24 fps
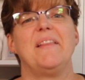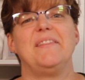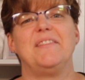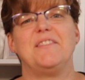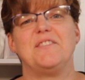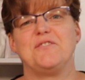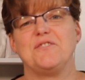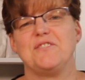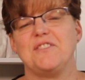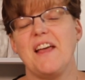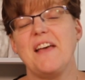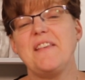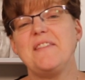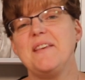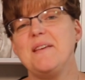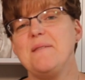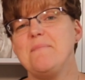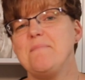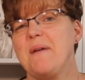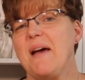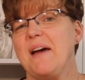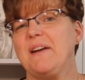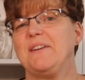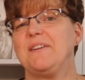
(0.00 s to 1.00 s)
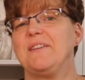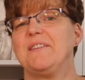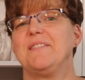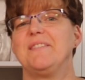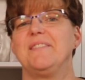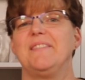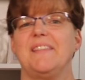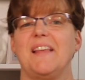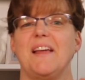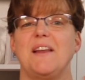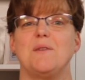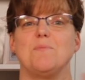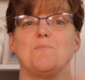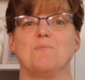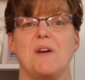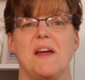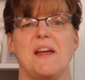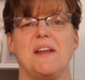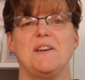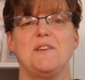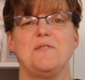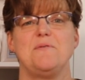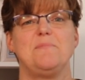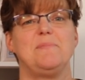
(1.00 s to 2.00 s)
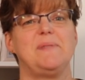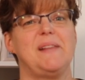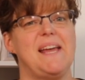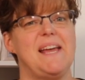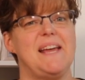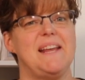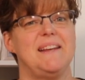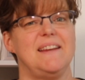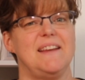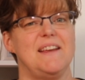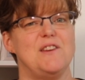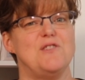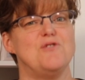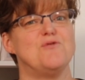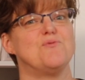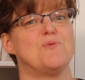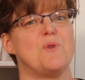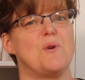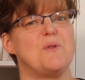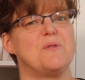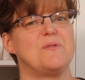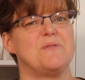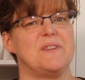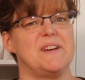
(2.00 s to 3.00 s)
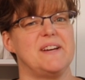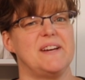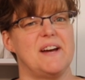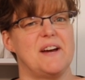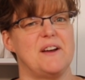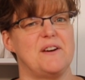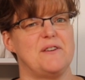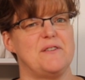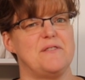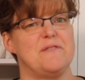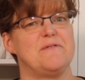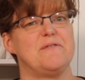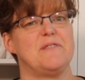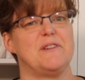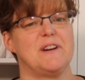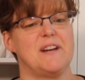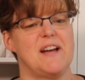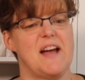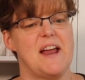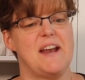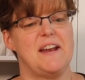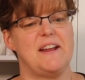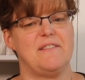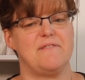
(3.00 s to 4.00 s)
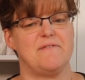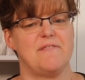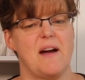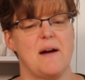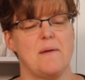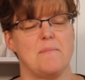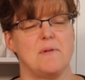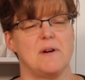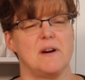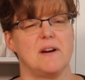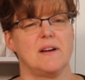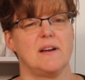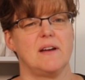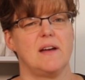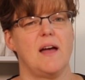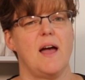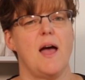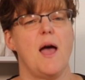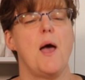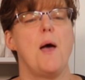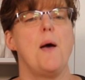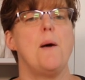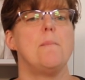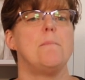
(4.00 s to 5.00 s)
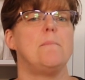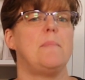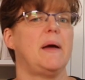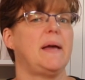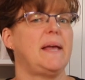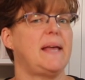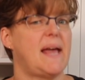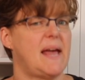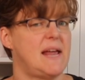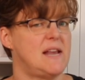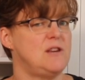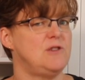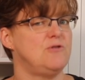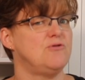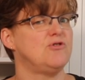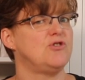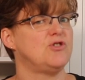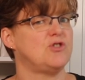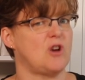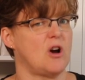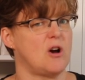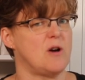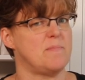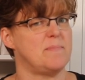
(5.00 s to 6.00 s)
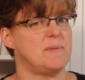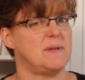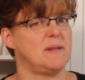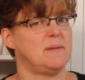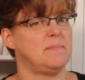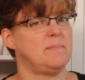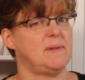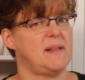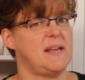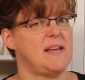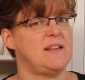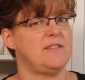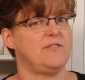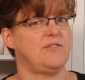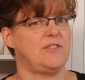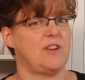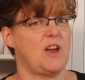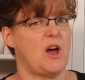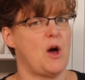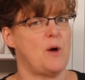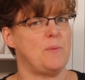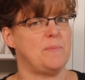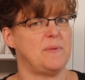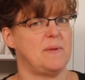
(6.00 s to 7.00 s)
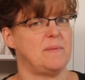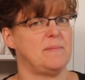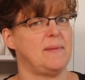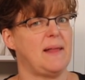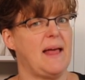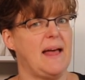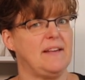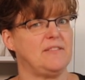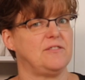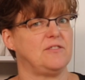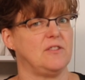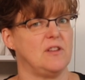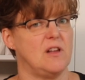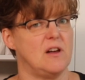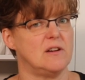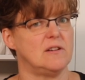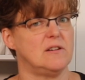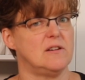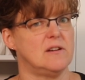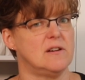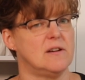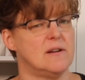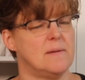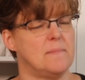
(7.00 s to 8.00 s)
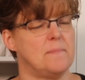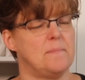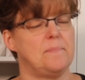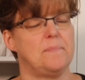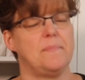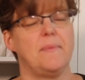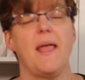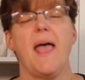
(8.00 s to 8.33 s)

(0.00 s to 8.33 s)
There's nothing better than a brand new blade in your rotary cutter for cutting fabric. But can you sharpen the blades to help them last longer?